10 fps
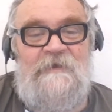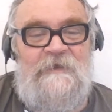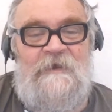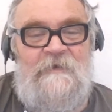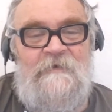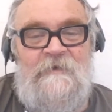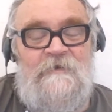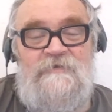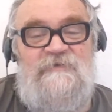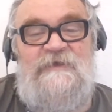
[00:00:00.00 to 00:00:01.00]
yeah,
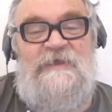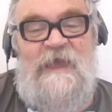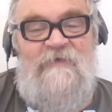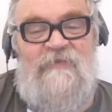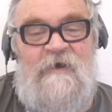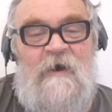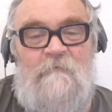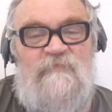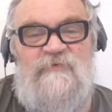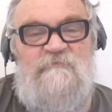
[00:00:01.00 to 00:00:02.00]
to get the
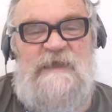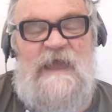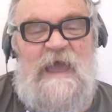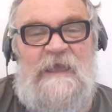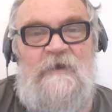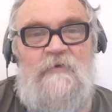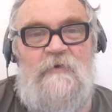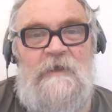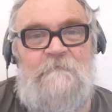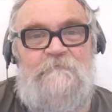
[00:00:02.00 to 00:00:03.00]
hump, to be angry.